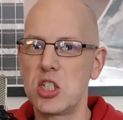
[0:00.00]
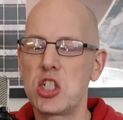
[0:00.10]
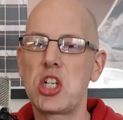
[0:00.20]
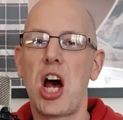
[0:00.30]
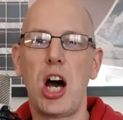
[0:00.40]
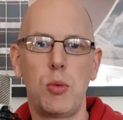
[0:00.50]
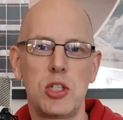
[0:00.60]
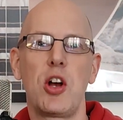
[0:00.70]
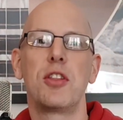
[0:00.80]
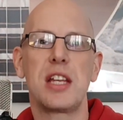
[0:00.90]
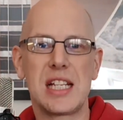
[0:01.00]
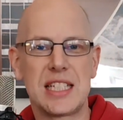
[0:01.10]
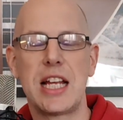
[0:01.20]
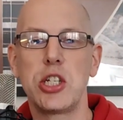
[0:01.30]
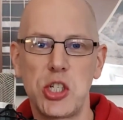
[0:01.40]
star was on the
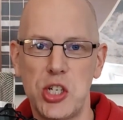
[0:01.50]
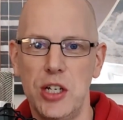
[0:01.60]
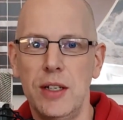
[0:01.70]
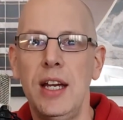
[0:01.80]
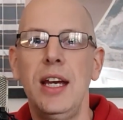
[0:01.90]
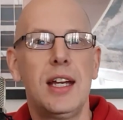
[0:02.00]
ascension,